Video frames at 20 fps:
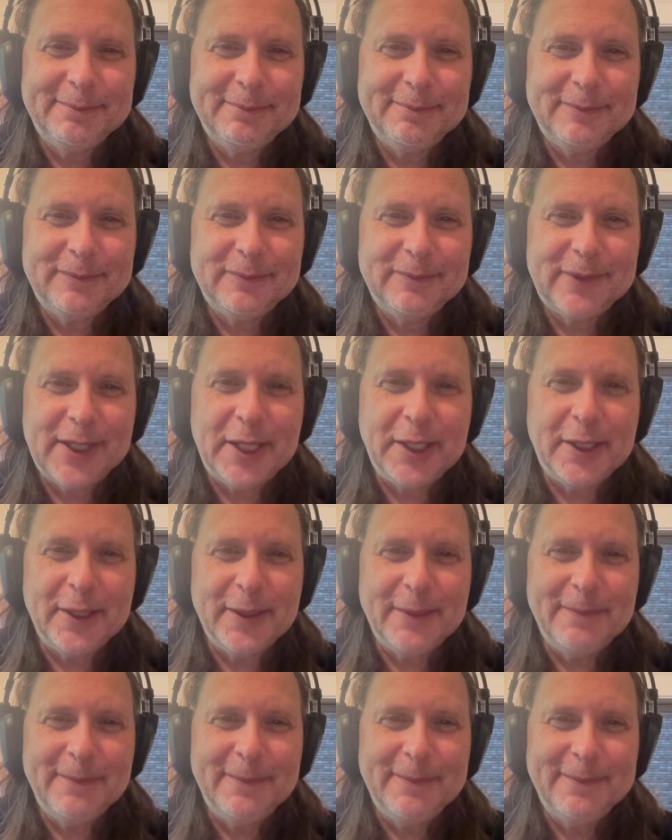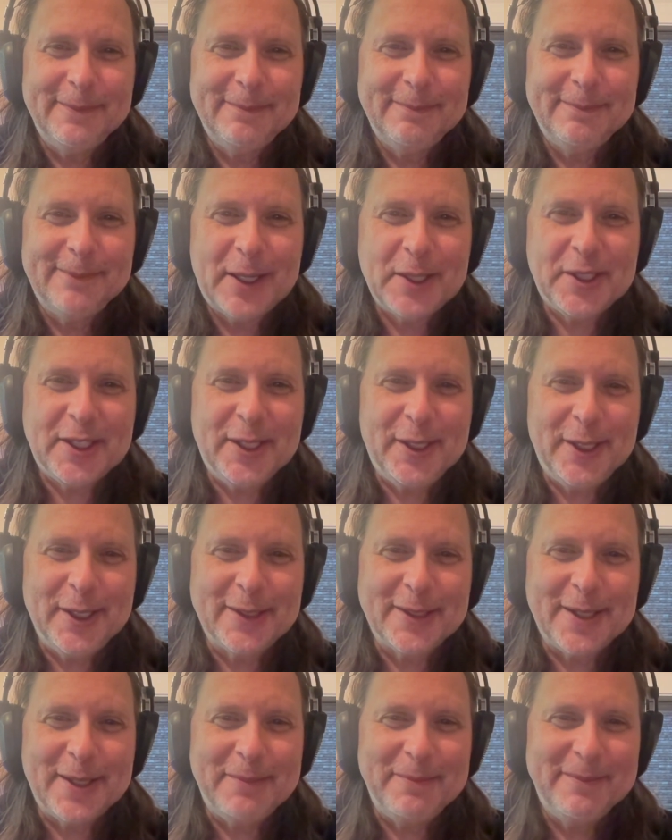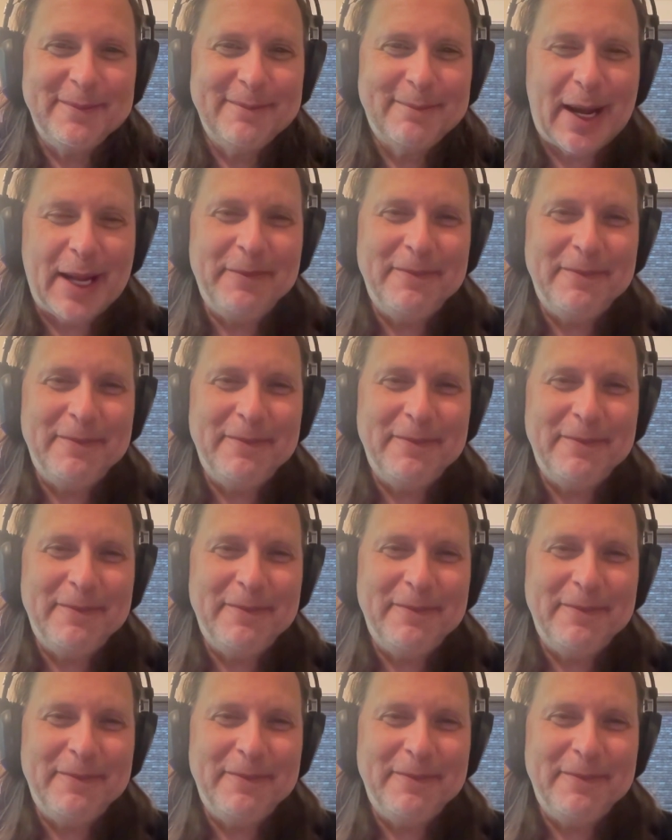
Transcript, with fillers: Thank you. I'll see you next time. Bye.